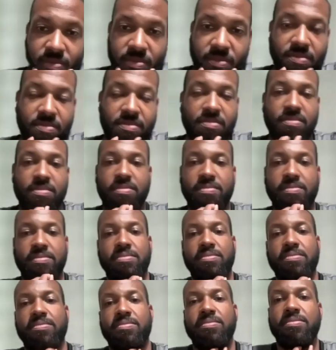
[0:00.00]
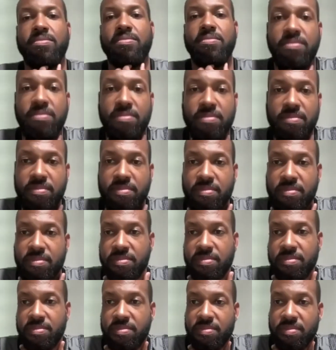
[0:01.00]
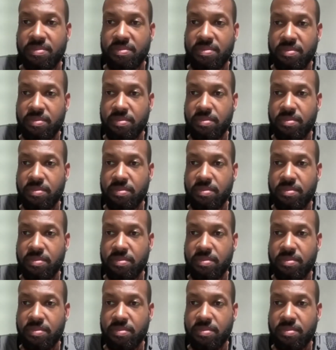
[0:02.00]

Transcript: like was there a thought put into capturing